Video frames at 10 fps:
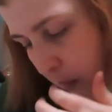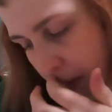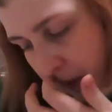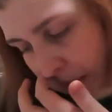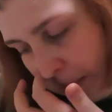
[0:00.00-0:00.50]

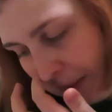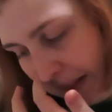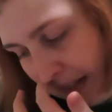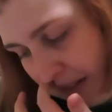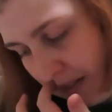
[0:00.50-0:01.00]
I mean,
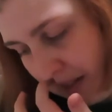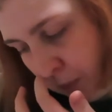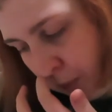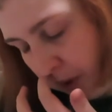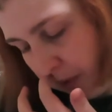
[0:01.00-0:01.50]
yeah, this is
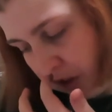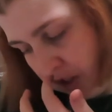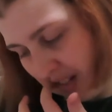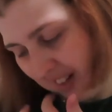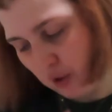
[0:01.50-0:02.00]
probably
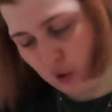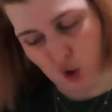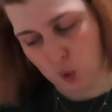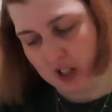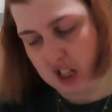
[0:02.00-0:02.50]
just under
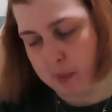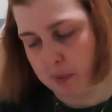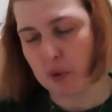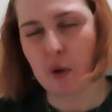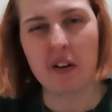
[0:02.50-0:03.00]
20,
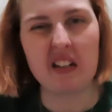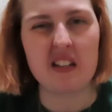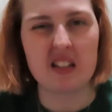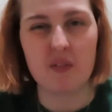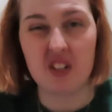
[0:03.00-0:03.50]
probably around
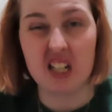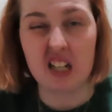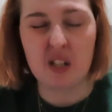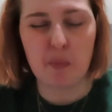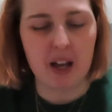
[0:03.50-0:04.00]
17,
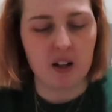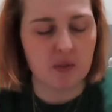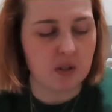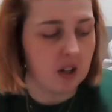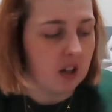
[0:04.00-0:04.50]
18
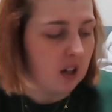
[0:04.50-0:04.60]
pounds.